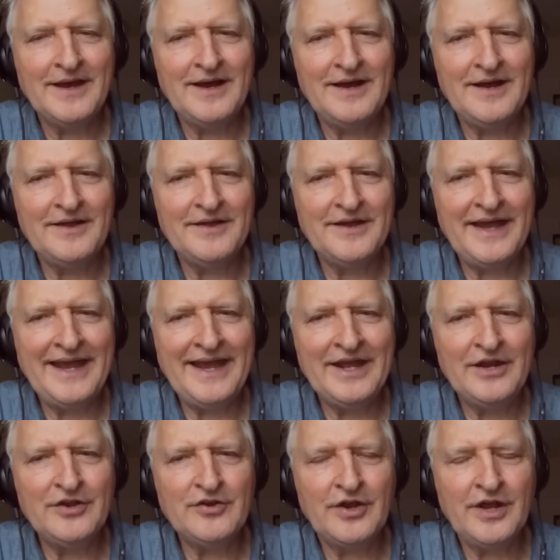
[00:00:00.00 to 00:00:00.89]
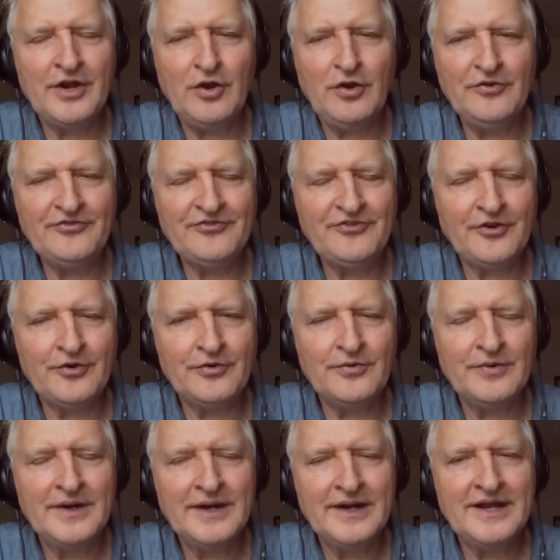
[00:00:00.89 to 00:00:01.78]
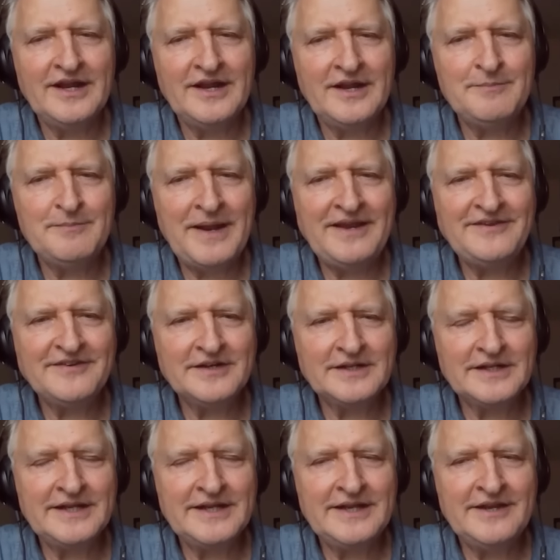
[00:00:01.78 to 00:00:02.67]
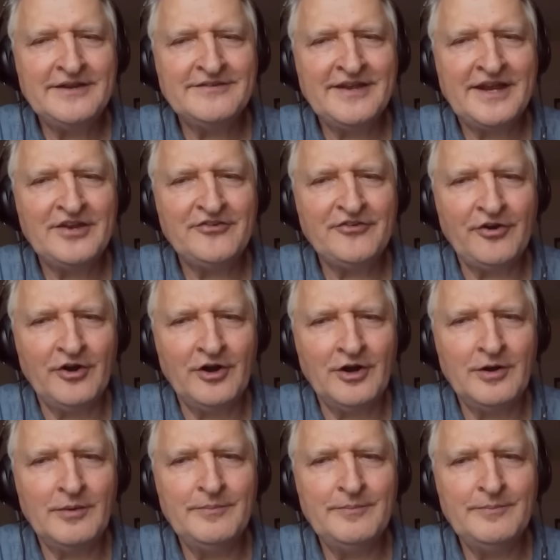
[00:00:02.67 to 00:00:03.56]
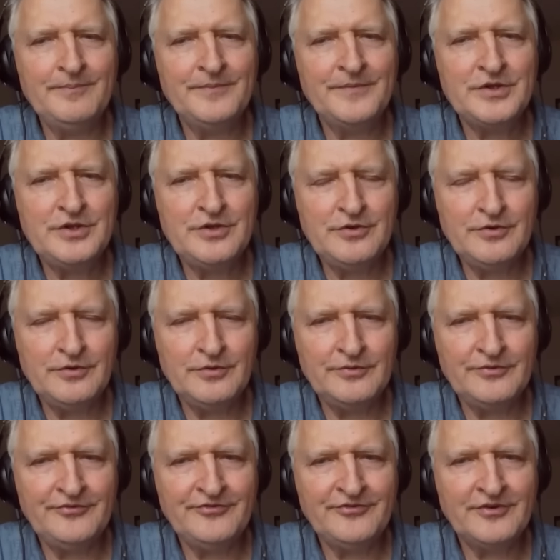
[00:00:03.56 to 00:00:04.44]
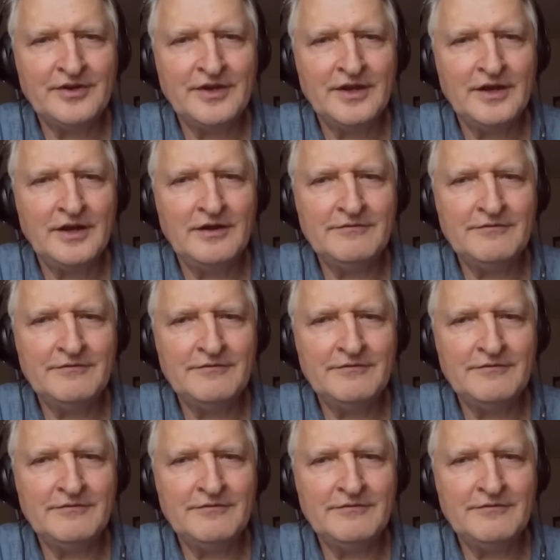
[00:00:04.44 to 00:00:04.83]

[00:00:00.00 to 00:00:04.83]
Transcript: And also, it basically is a term used